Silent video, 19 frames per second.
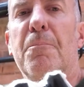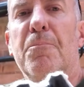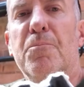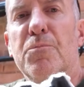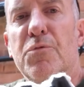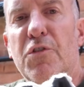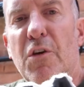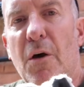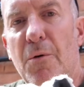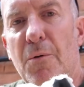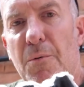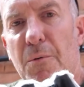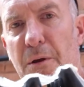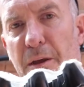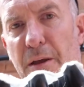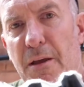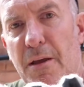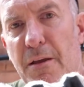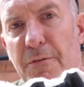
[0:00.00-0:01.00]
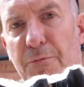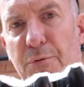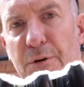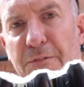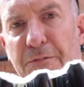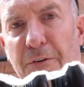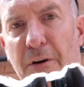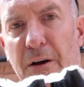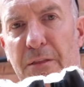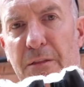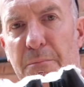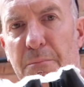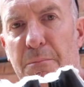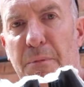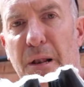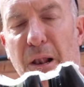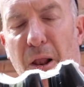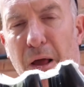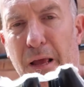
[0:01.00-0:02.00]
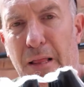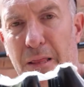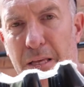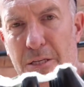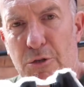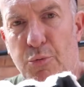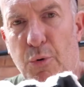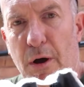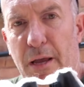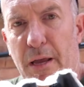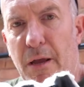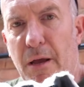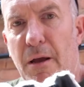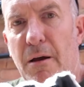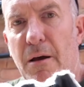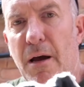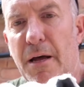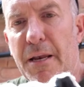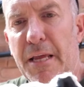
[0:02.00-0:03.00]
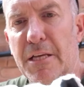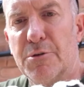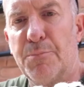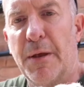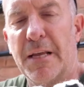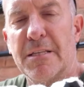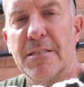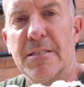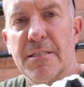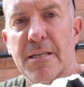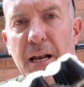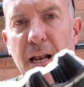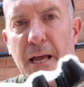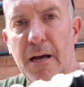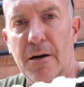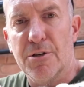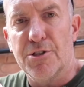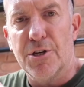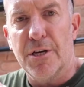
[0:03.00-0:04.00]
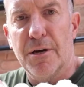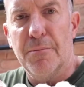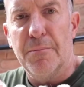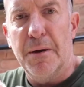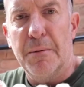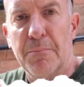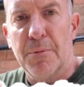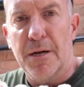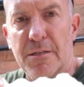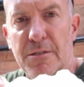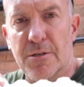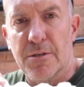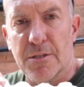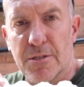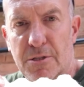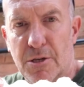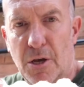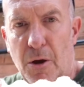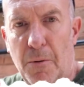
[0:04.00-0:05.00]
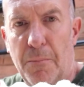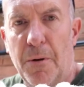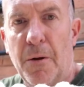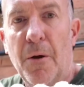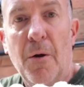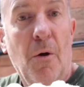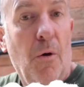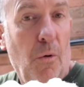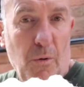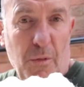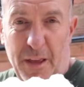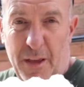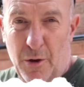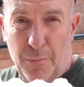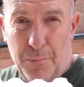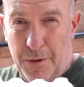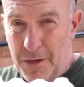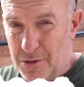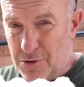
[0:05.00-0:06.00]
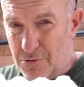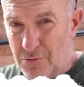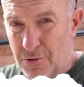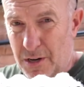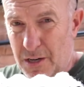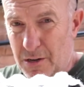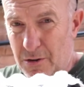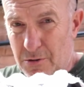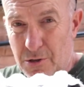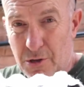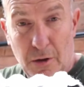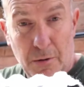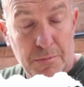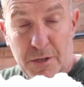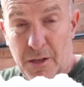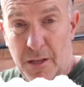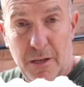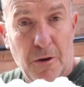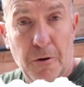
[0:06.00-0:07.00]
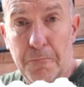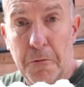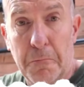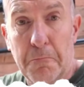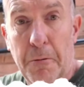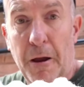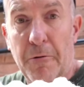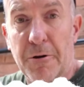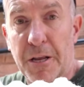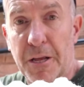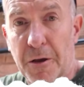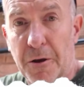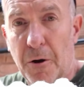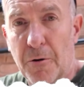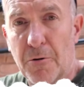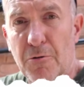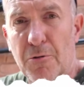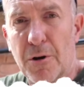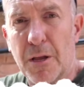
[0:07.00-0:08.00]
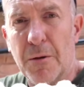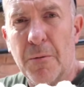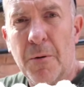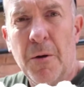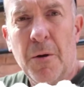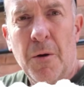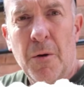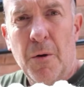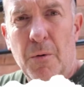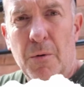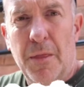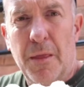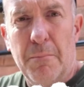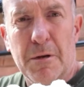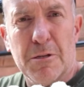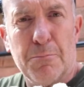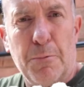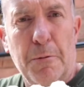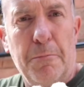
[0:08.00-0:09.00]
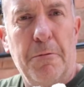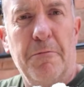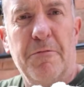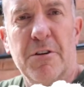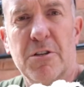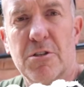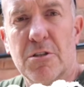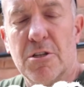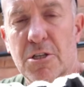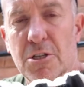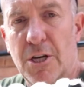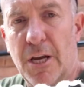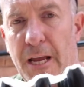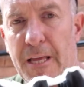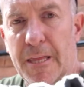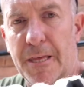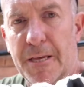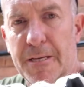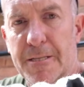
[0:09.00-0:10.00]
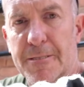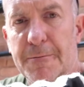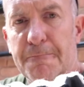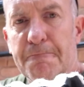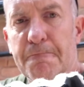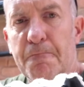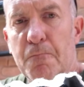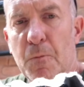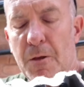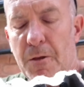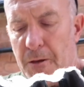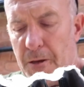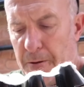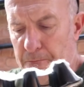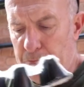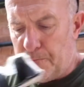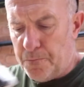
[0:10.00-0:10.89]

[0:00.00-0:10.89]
So if we find them lying this way and expecting to lay our geomembranes on the top, or they could be a screed on top, so they could be buried in concrete, there must be provision to check these. Yeah.